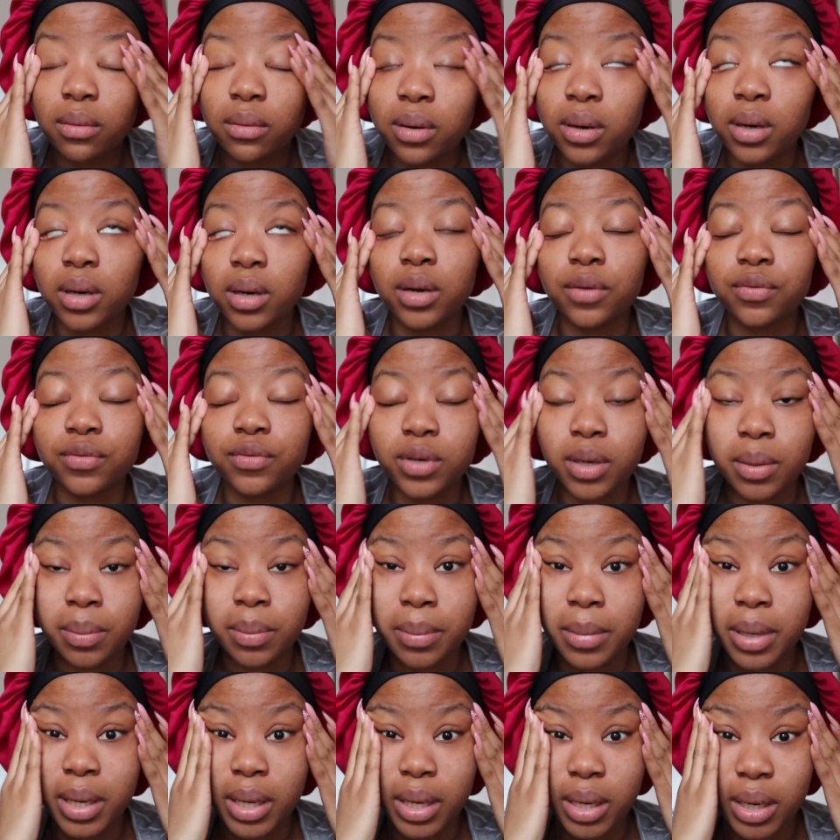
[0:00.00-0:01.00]
lift up
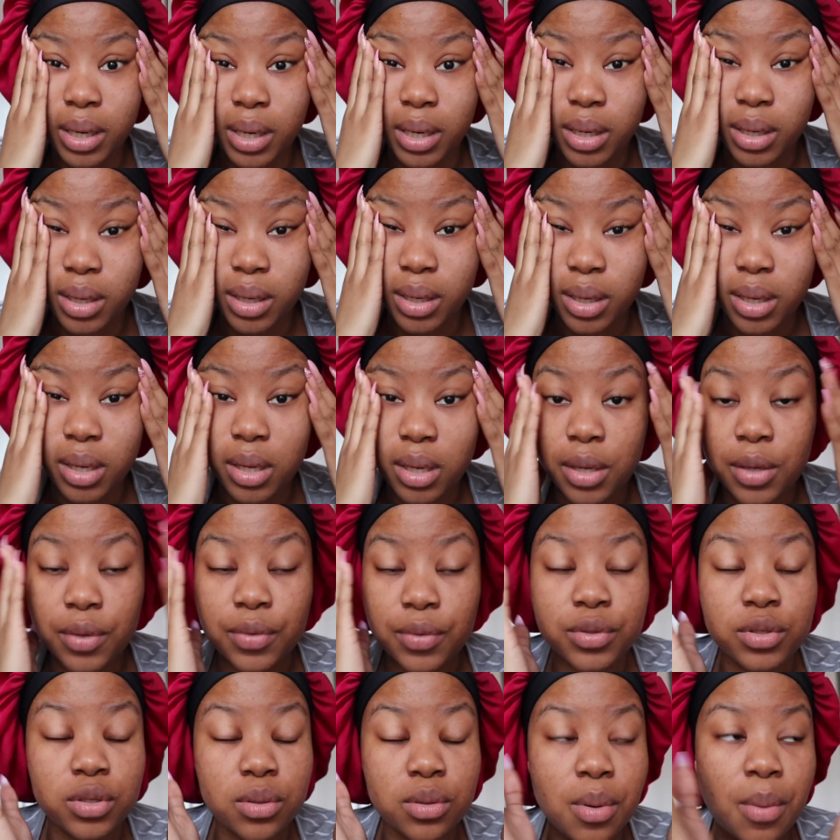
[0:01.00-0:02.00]
my head.
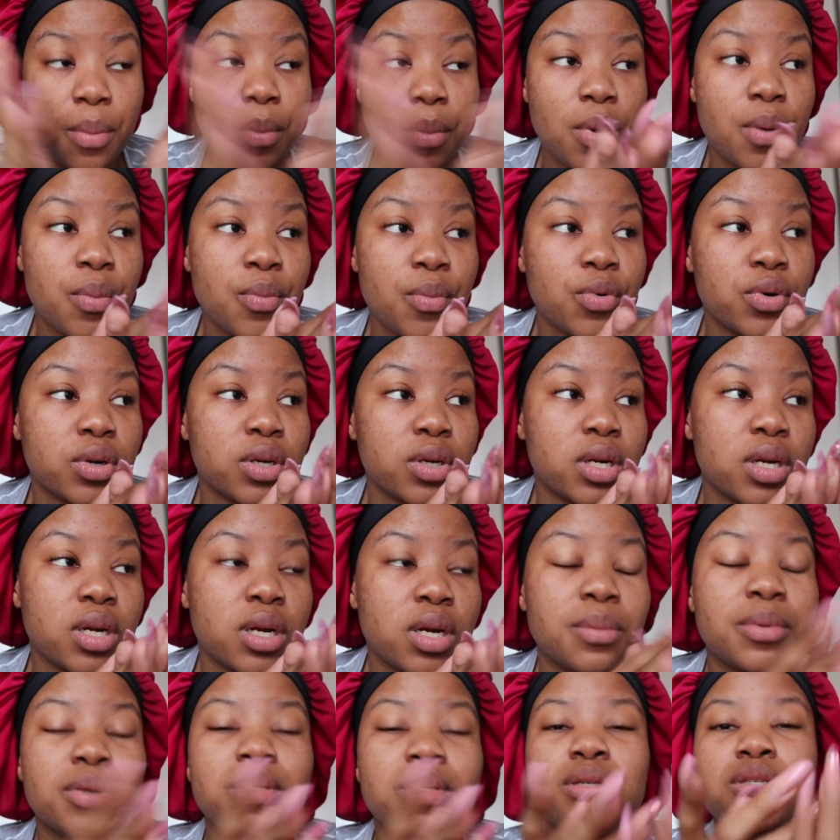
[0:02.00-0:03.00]
So my mom walked in
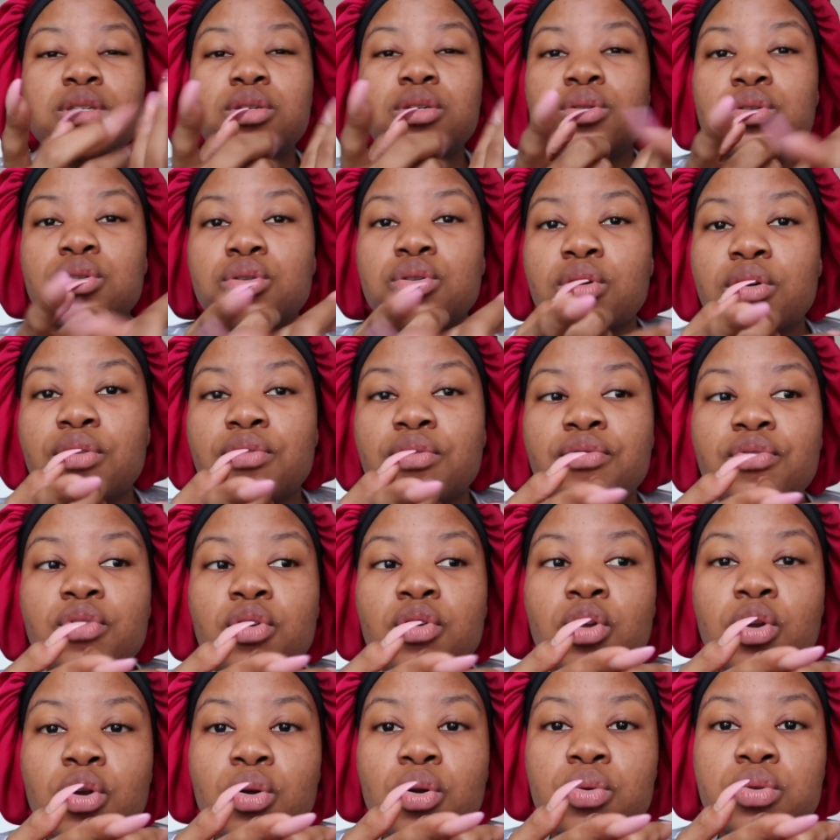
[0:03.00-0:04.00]
here, but she was looking for
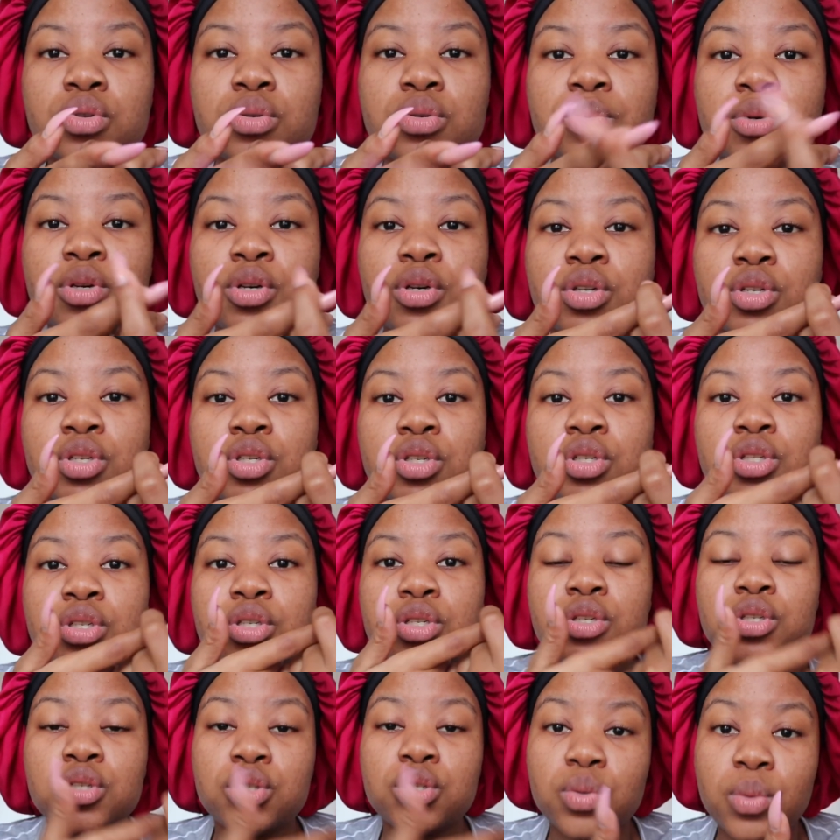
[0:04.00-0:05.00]
clothes because
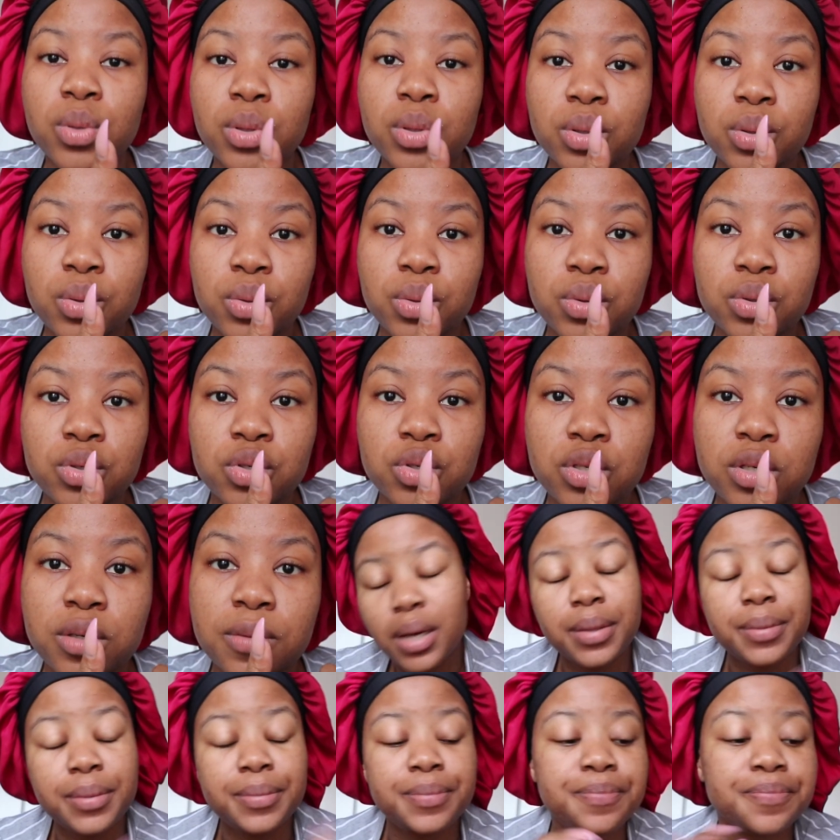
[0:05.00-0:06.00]
she's doing the laundry.
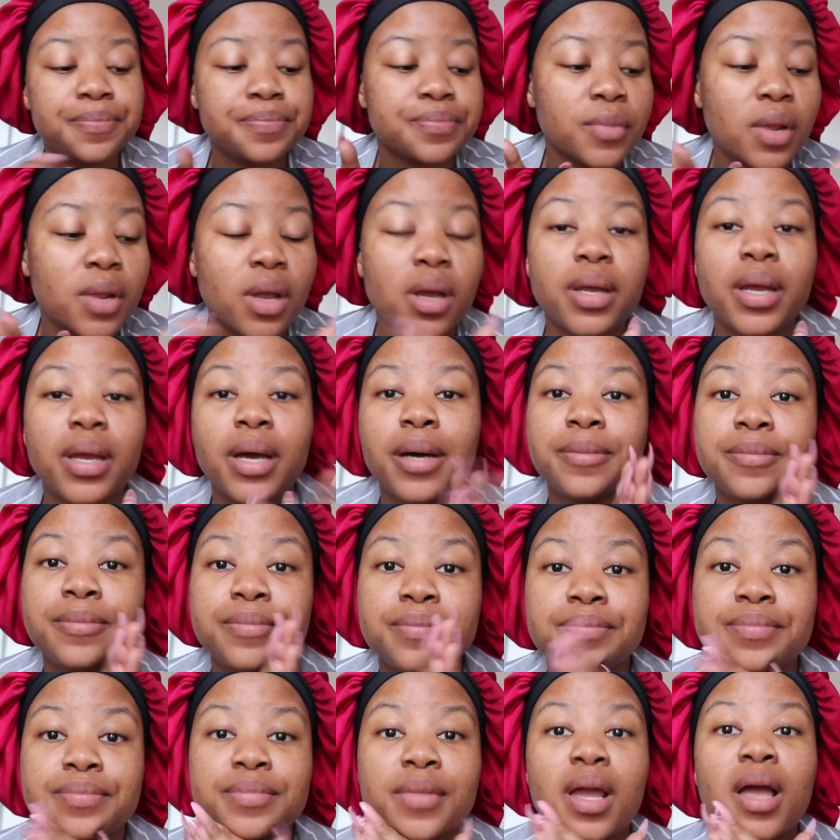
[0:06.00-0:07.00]
Yeah,
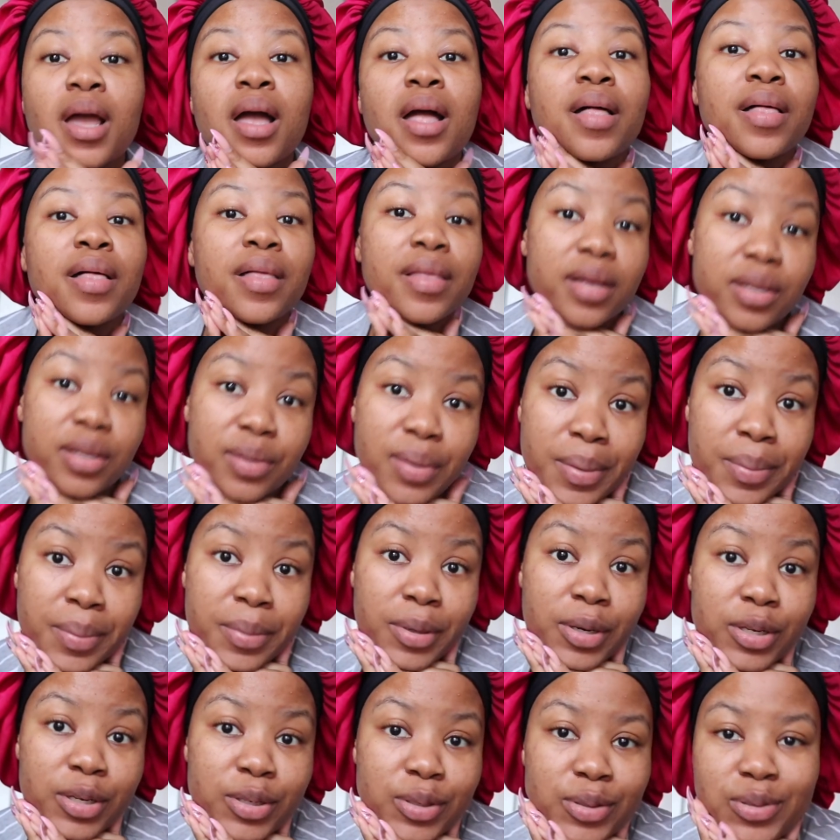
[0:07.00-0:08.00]
that's what I'm
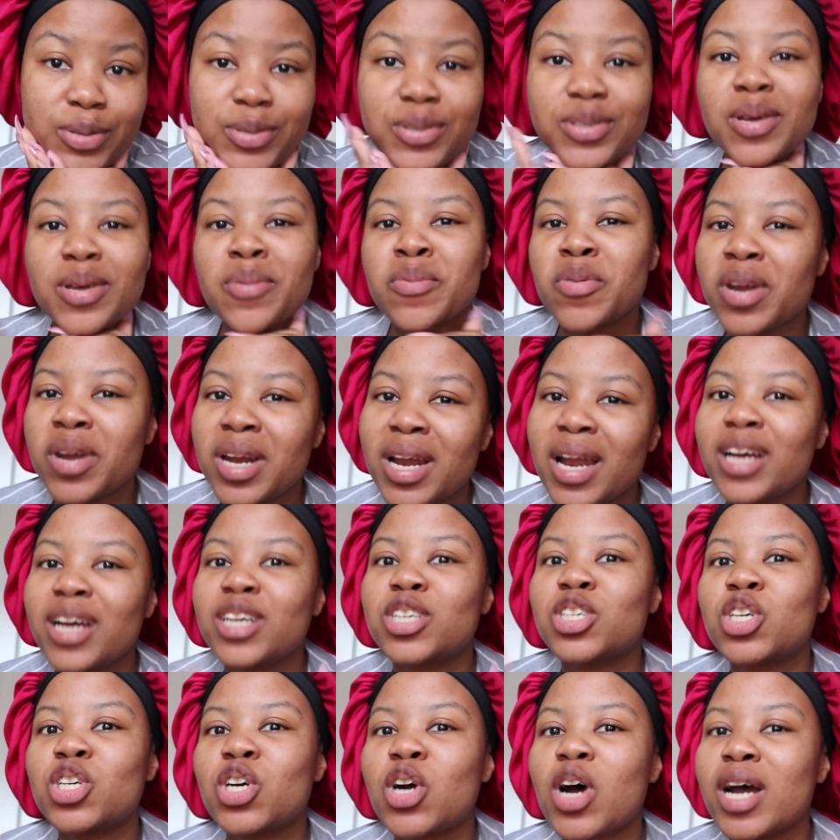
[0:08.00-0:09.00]
gonna do. So I'm gonna like
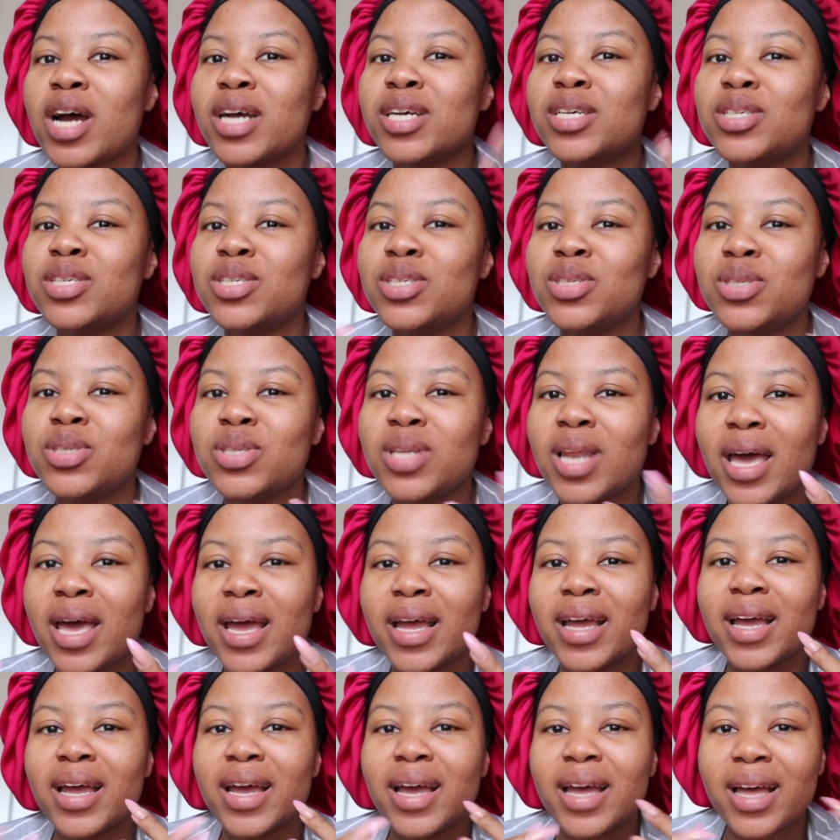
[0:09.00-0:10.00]
try and
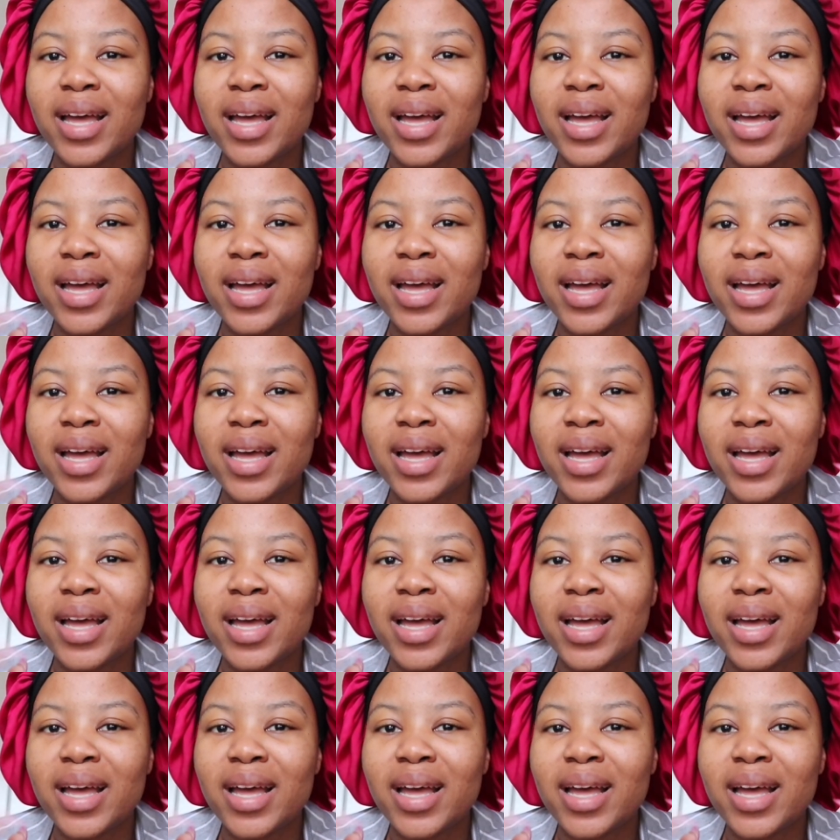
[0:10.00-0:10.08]
like